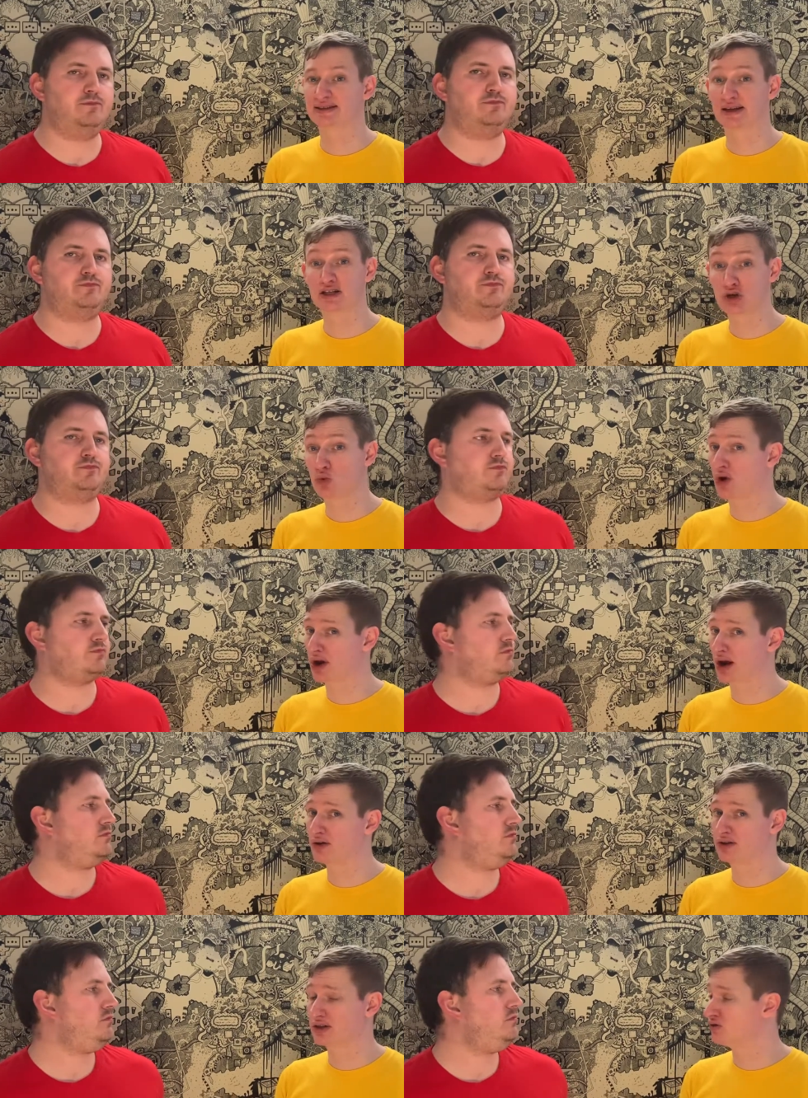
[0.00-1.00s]
Speaker 1: yeah. that you are
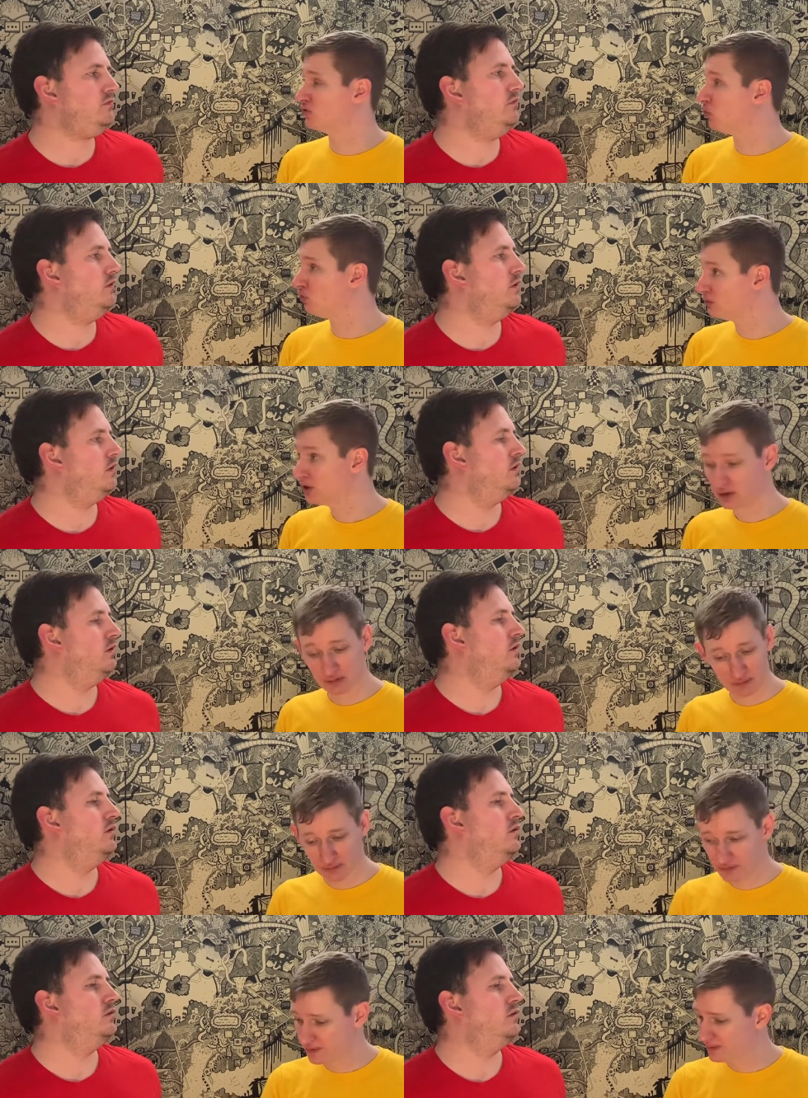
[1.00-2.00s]
going to,
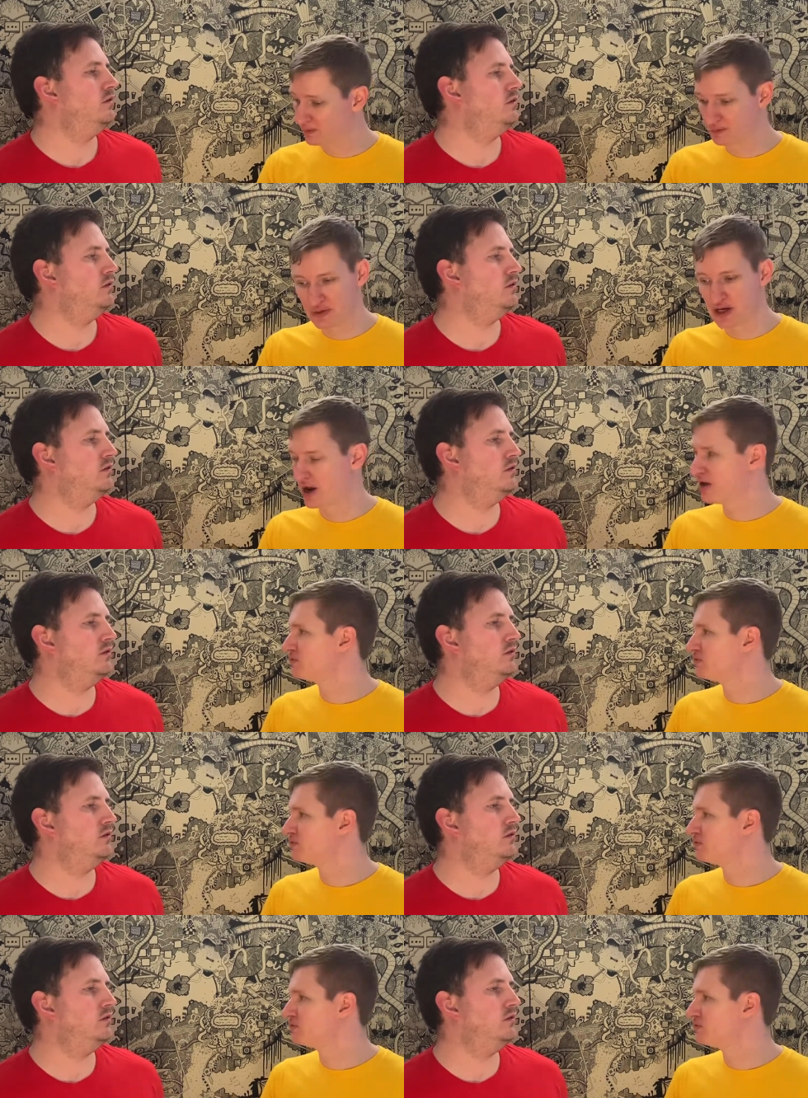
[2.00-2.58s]
you know,